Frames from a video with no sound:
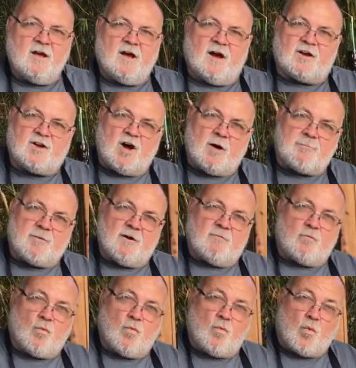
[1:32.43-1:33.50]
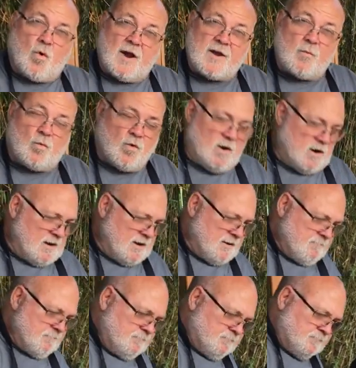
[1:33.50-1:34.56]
a cup of white wine.